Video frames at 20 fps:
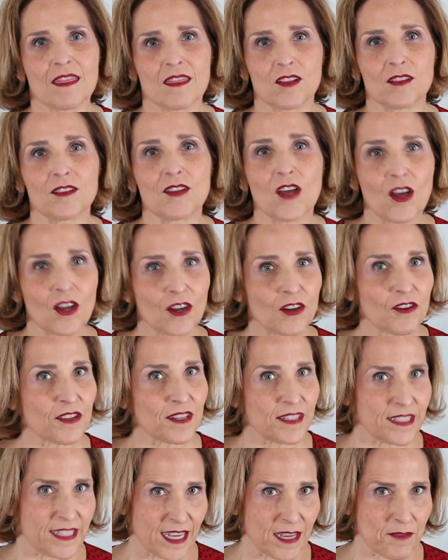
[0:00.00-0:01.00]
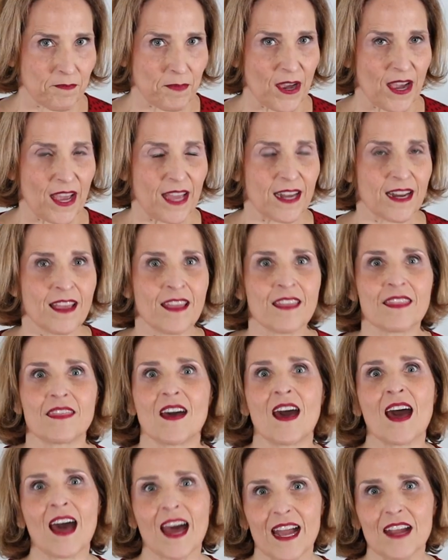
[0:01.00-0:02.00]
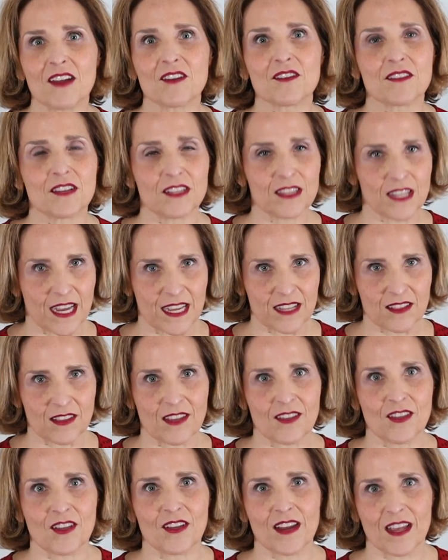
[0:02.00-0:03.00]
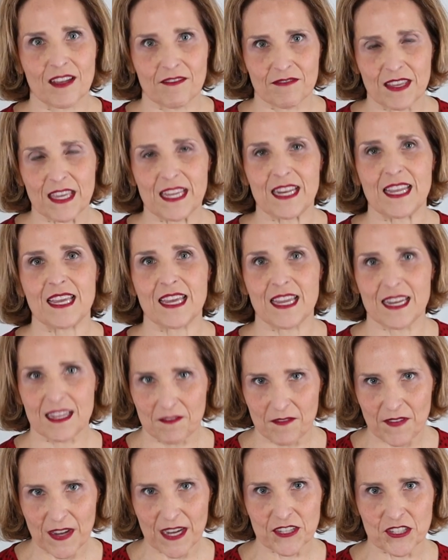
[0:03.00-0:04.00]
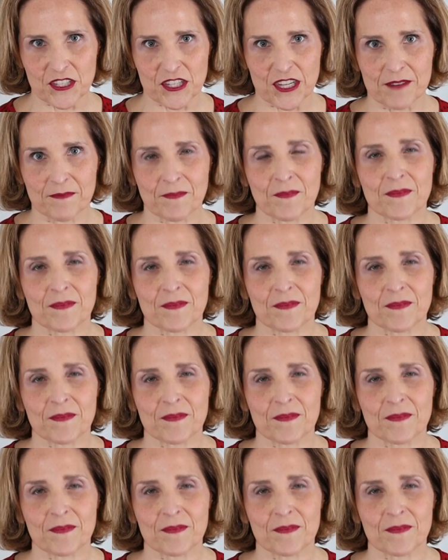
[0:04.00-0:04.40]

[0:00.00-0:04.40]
The longer the tick bite, the higher the likelihood of getting an infection.